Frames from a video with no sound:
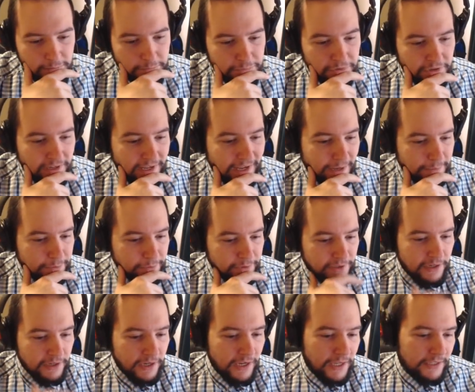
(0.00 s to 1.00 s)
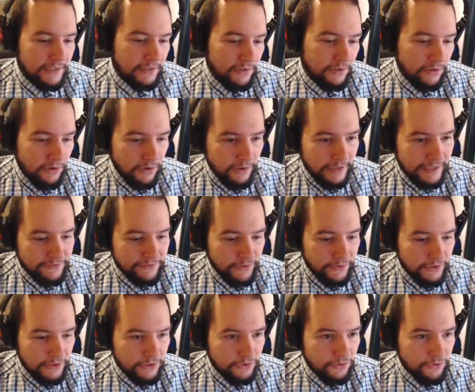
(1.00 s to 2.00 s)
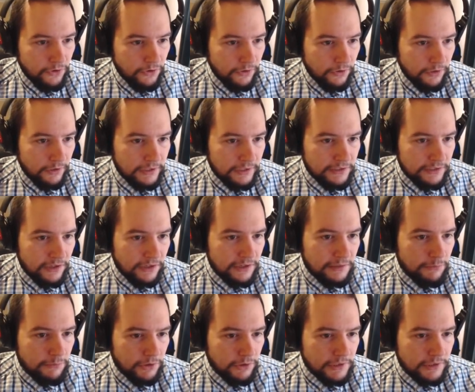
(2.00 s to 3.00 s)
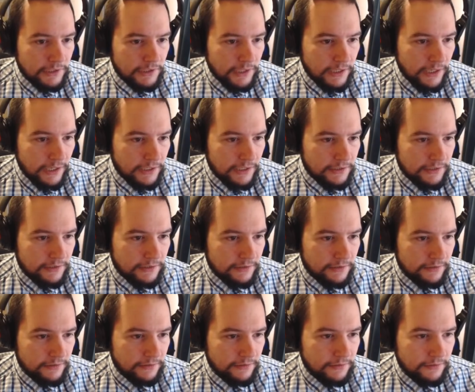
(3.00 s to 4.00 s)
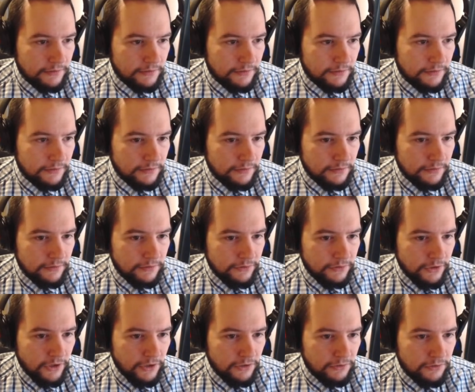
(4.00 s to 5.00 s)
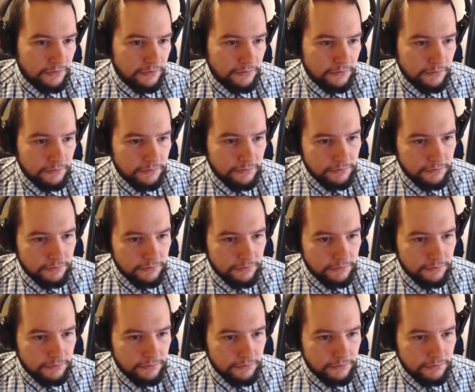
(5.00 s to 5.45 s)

I'm pretty happy with the cards I got. That's very strong. Has he got any monster cards? No.